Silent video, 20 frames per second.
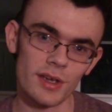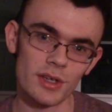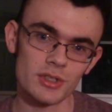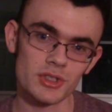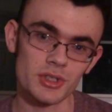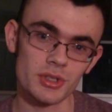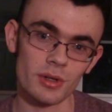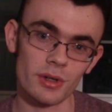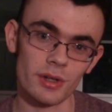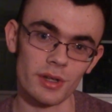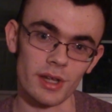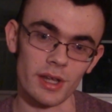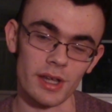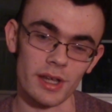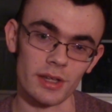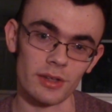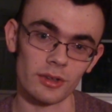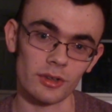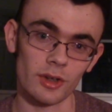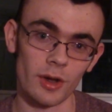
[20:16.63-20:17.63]
should
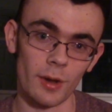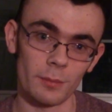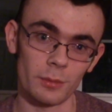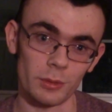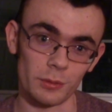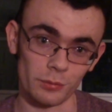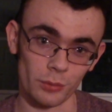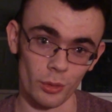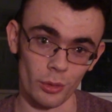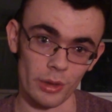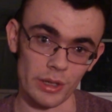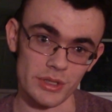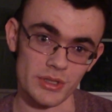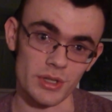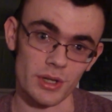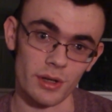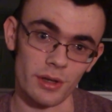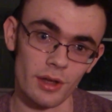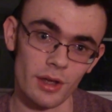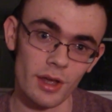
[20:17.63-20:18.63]
it come to
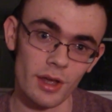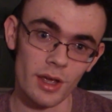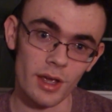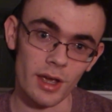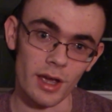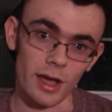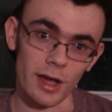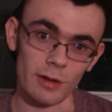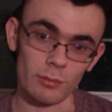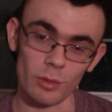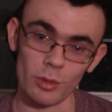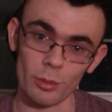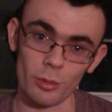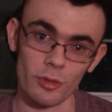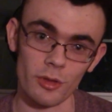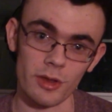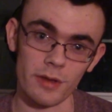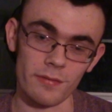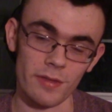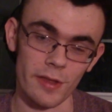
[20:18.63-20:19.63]
fruition, and we will
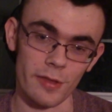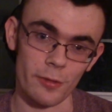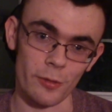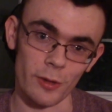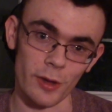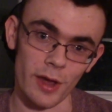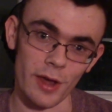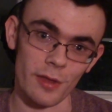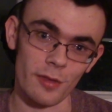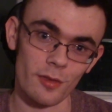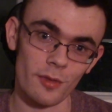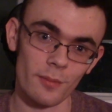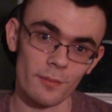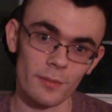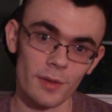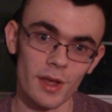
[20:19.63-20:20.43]
see if that's the case.